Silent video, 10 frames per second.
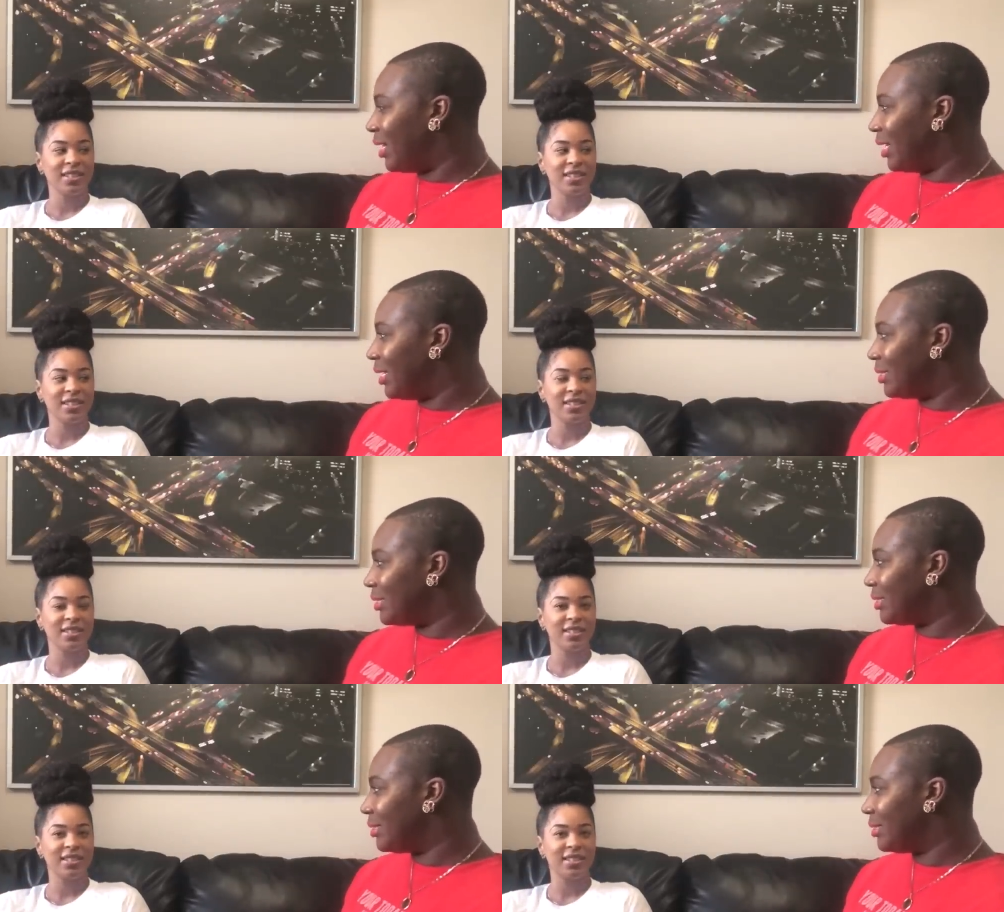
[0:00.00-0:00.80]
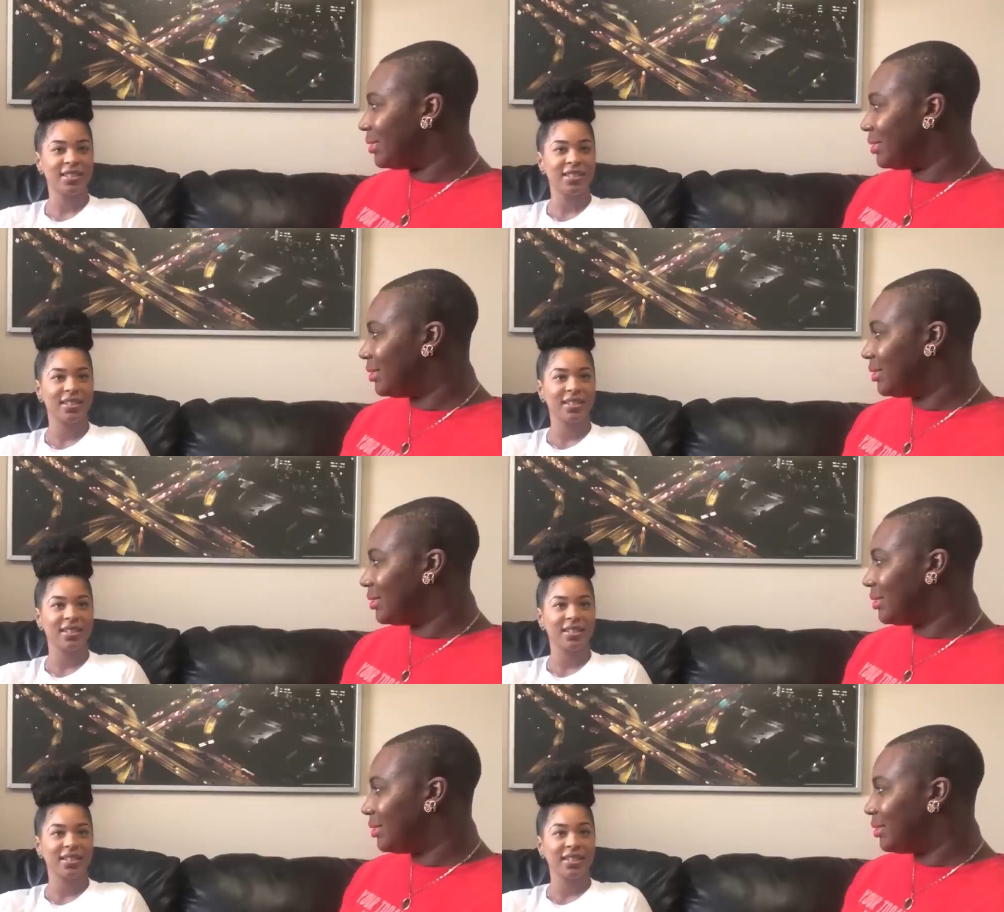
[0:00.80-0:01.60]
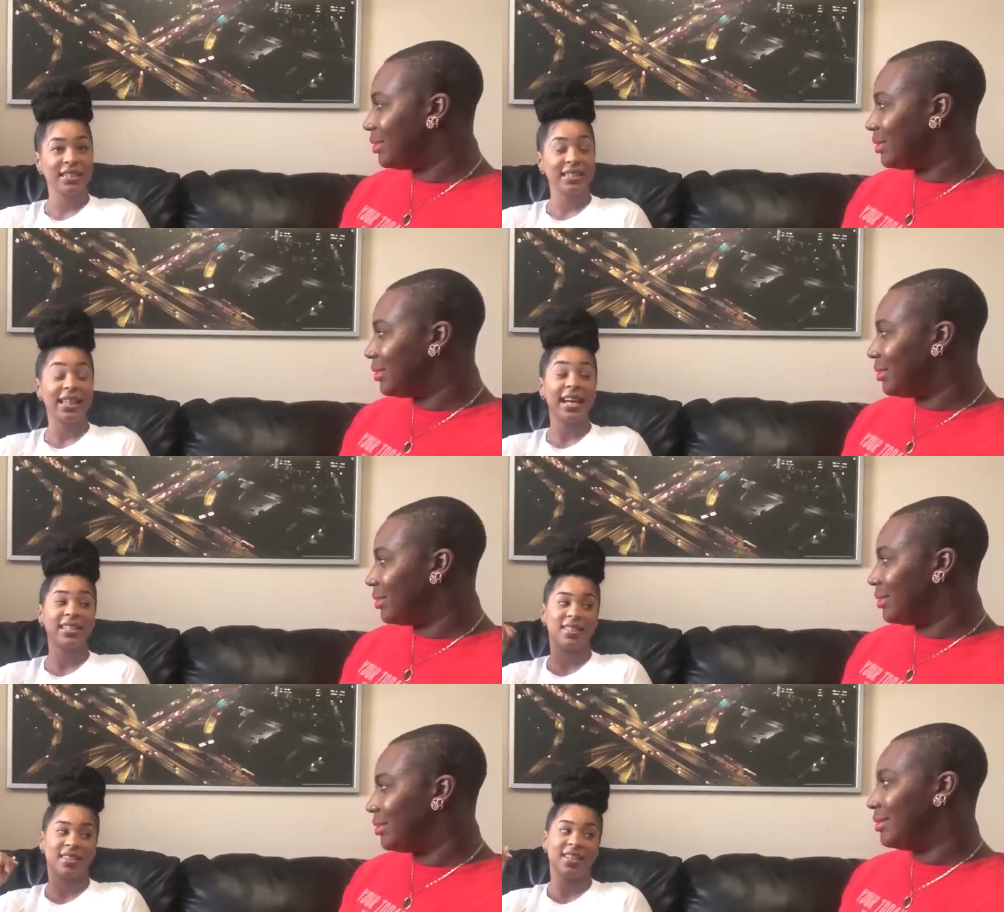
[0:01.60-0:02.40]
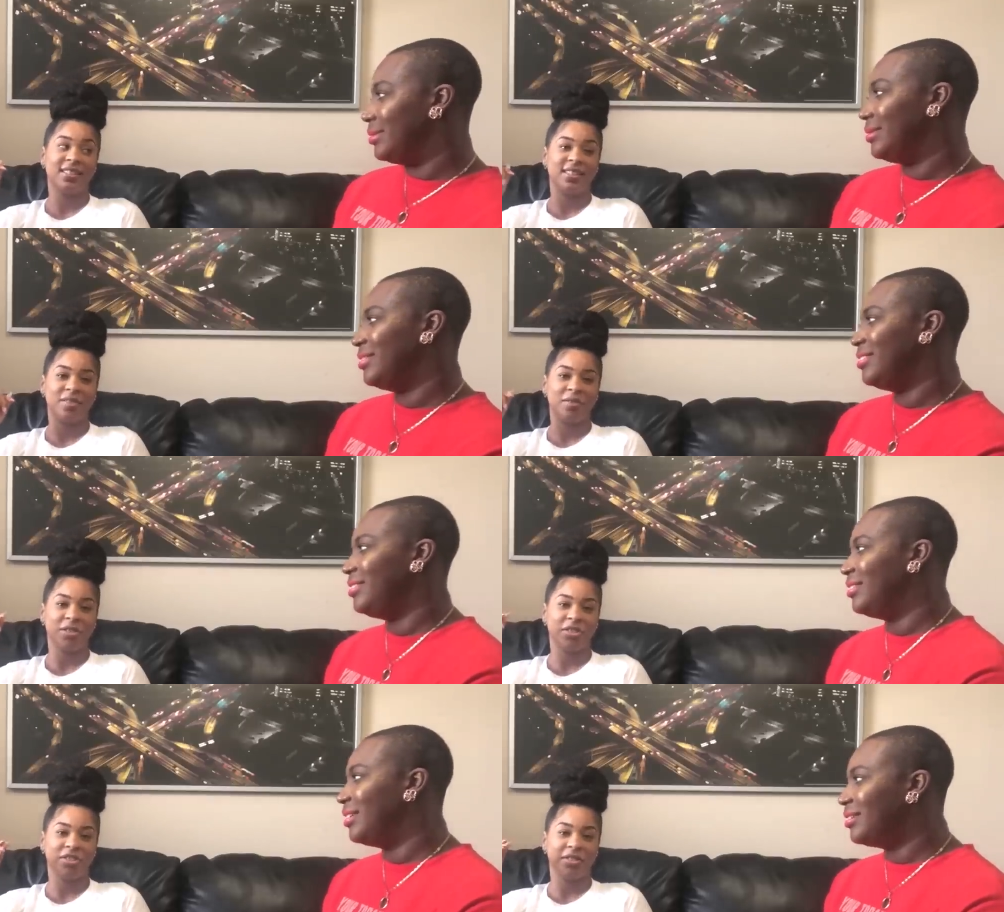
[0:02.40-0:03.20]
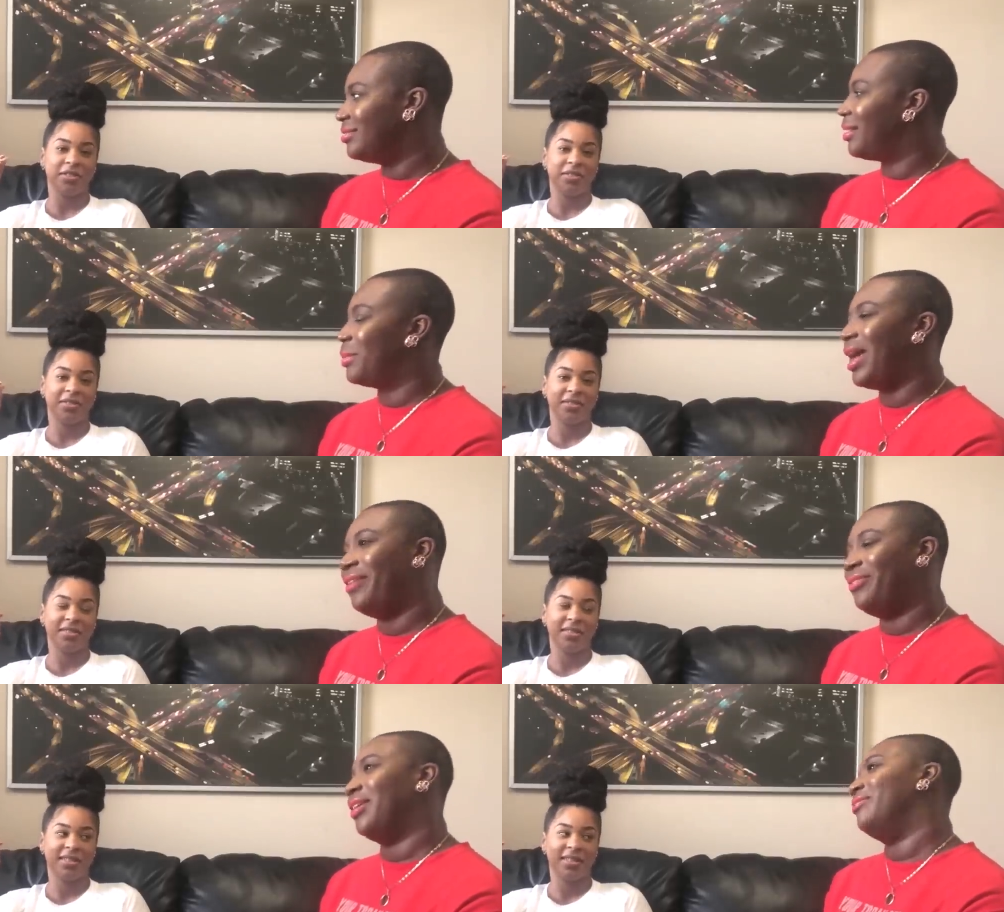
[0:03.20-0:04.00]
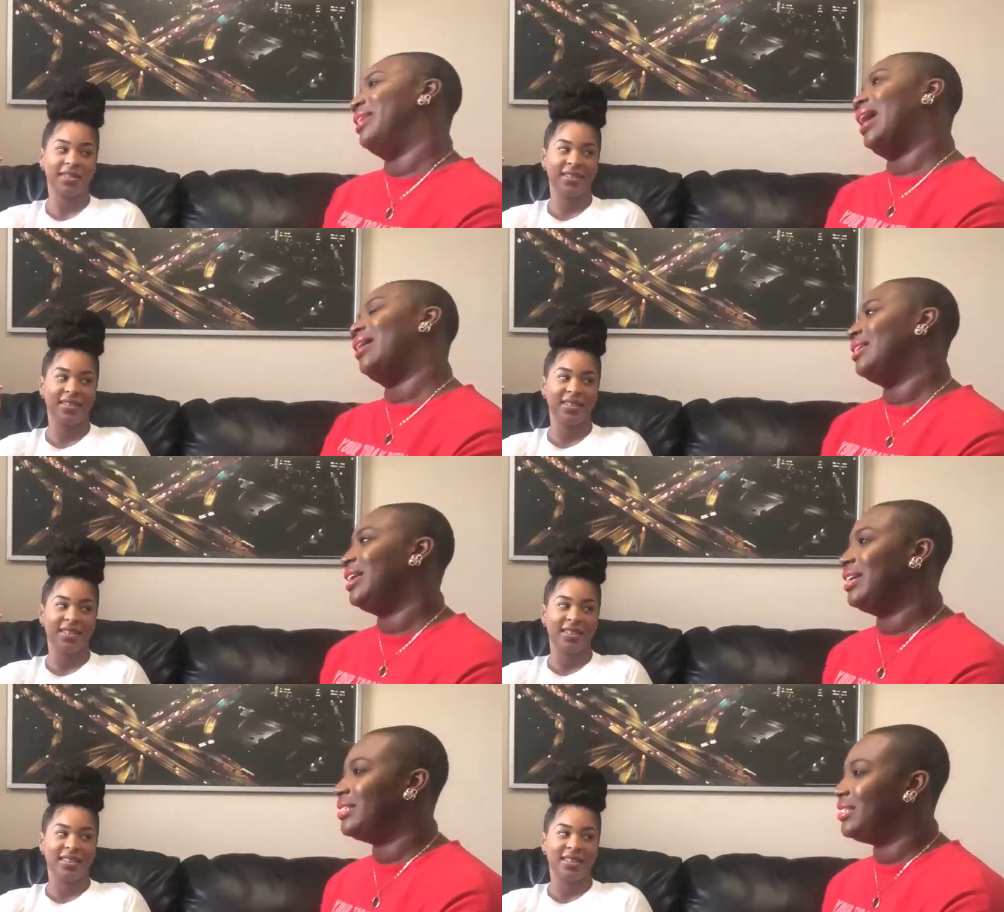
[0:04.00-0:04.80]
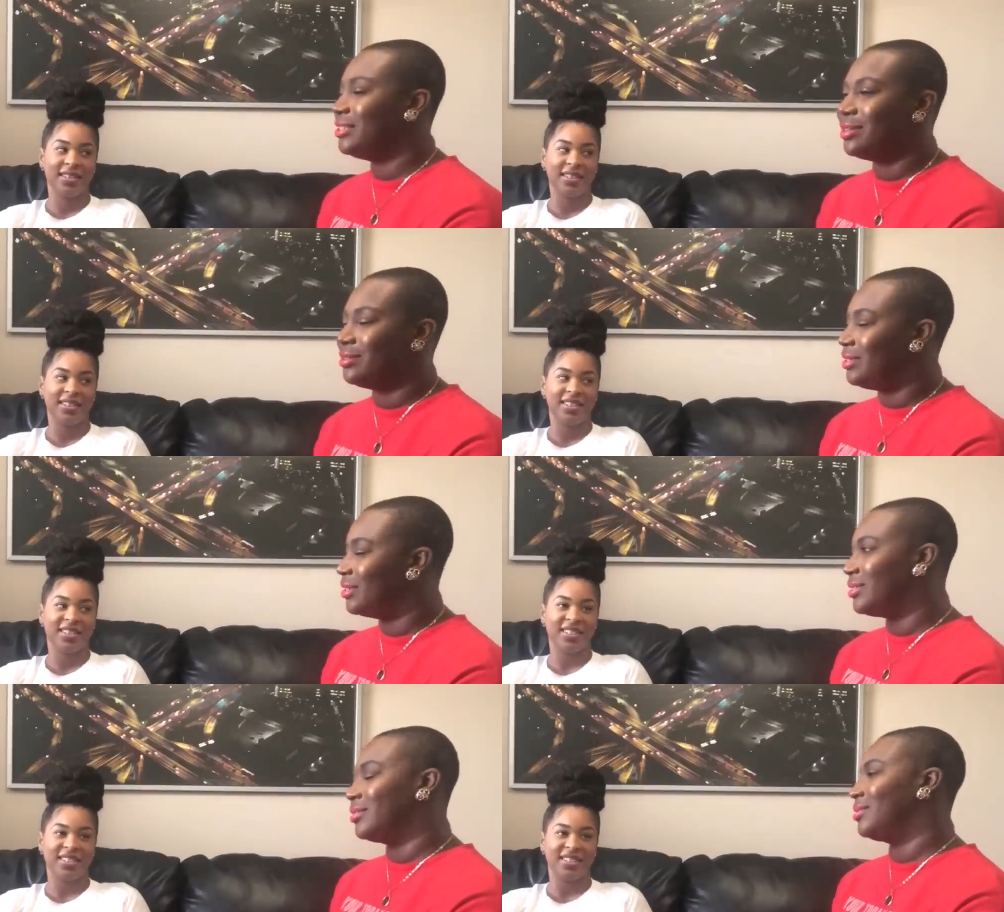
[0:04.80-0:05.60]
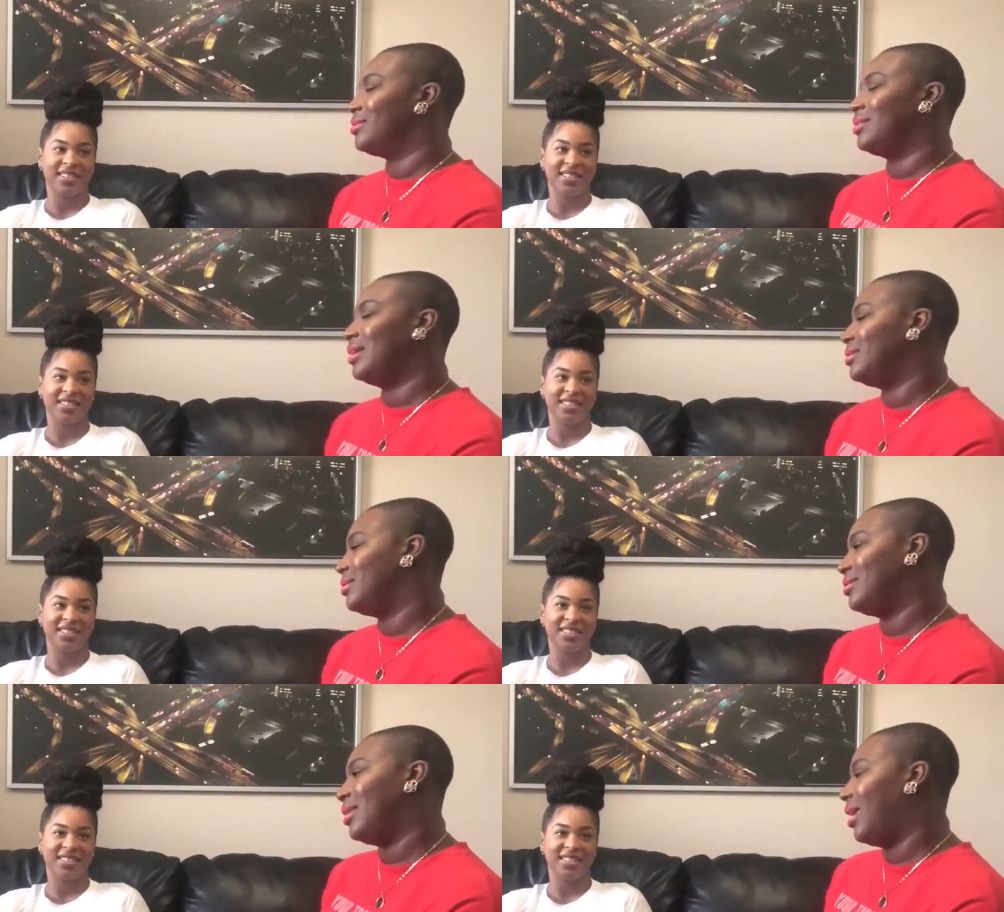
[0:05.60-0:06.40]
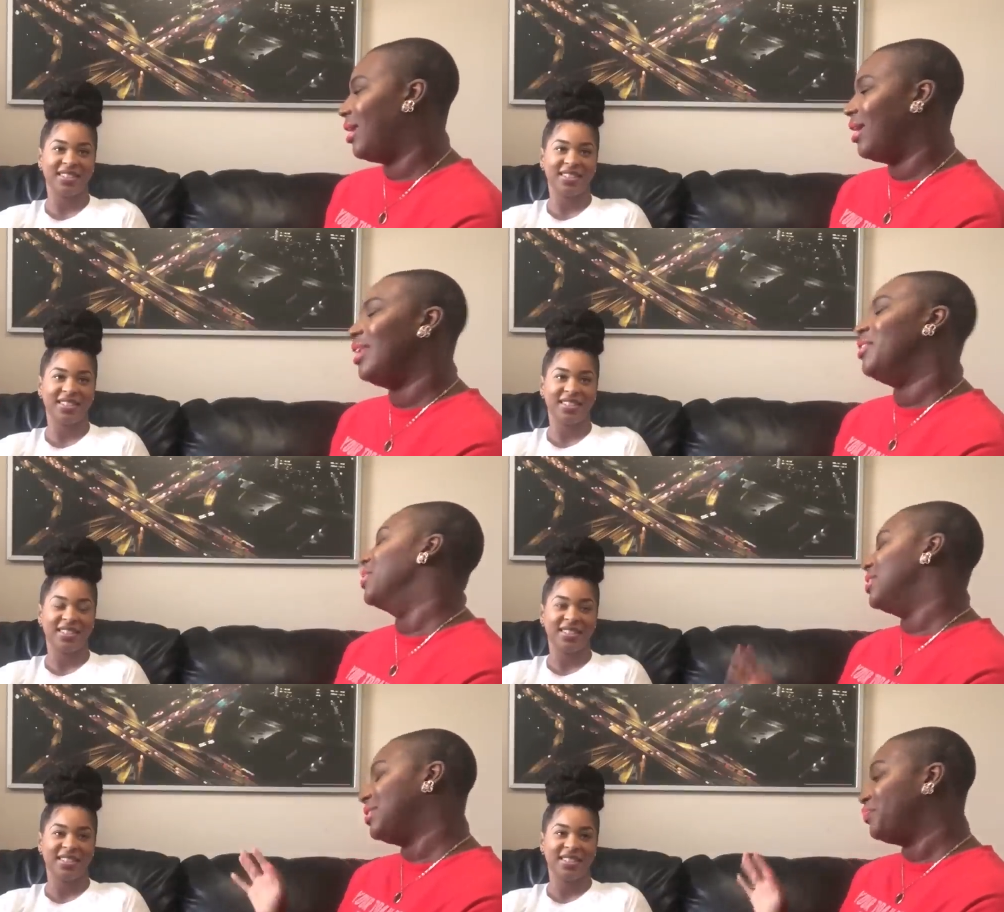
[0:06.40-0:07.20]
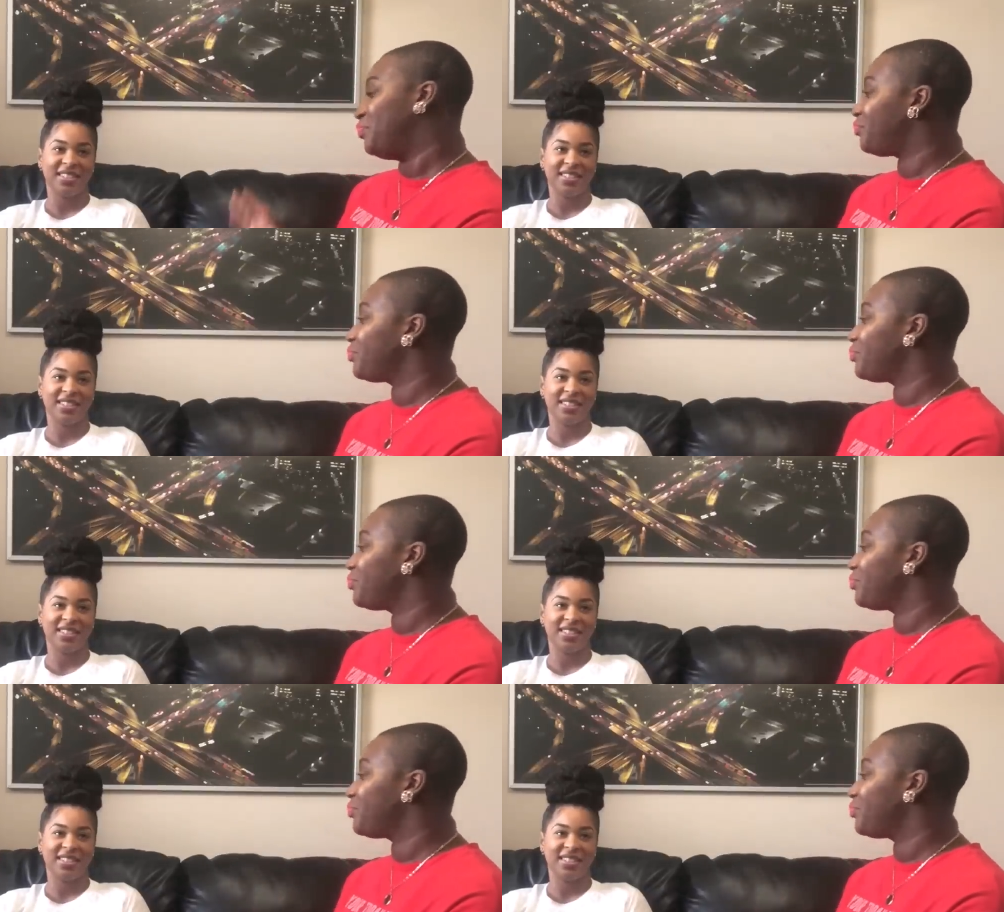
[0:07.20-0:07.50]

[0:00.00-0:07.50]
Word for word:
Speaker 1: want kids?
Speaker 2: That's that's the
Speaker 1: question. You know, I might have to go down in age. You know, younger. I just can't. Anyways,